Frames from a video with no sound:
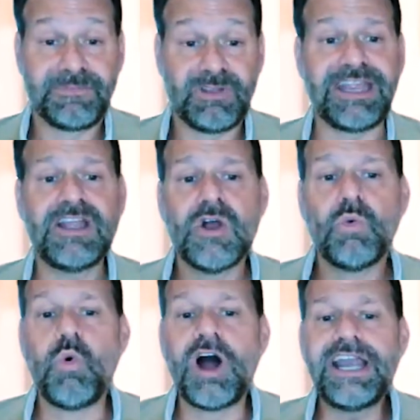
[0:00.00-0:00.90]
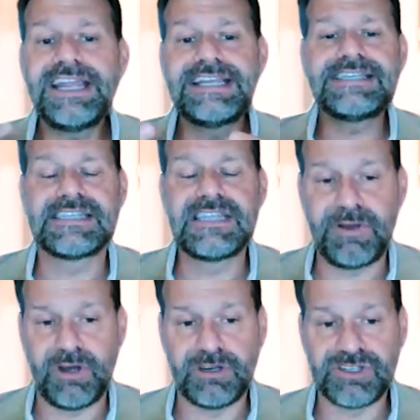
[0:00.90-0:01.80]
right? What is the
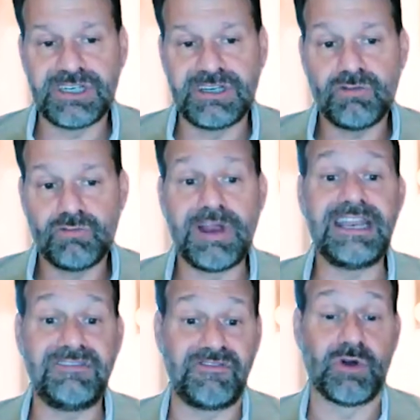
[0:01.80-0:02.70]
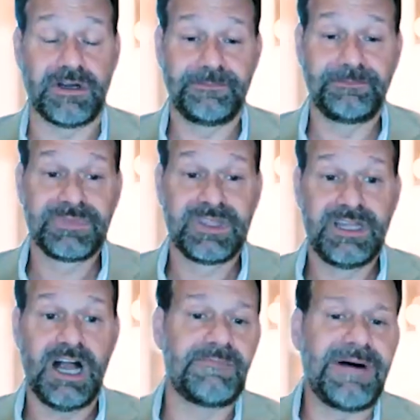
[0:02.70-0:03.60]
person ready for?
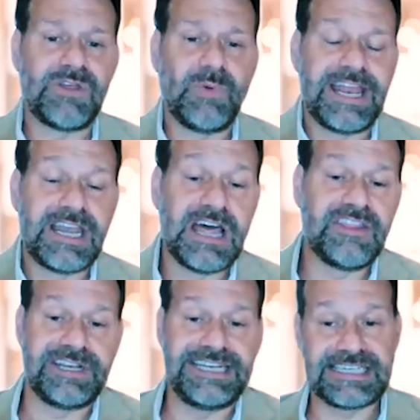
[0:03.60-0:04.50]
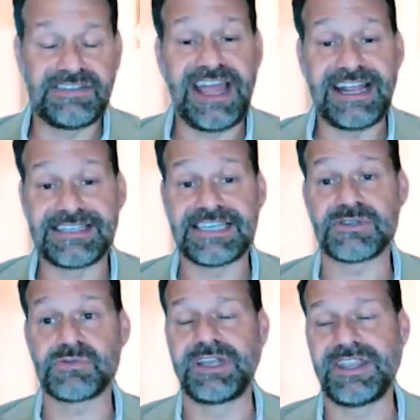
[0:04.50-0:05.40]
By the way, another ease of
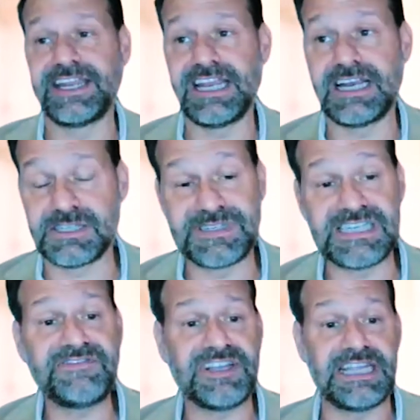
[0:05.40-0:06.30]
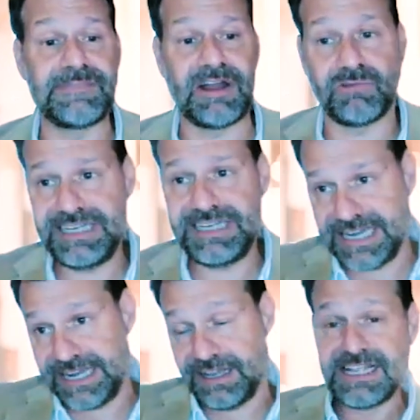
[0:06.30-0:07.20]
access when thinking specifically about
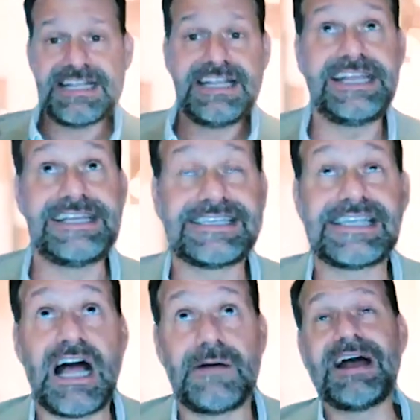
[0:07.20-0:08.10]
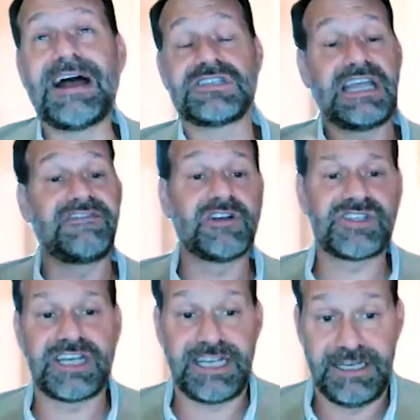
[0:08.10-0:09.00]
retail is about
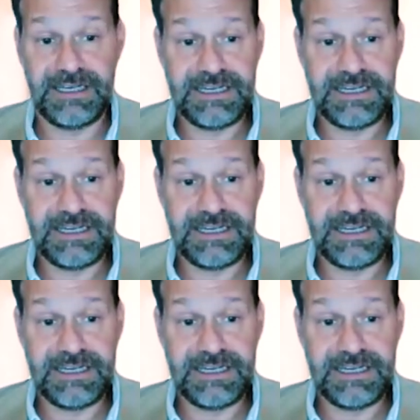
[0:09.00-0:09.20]
diversity.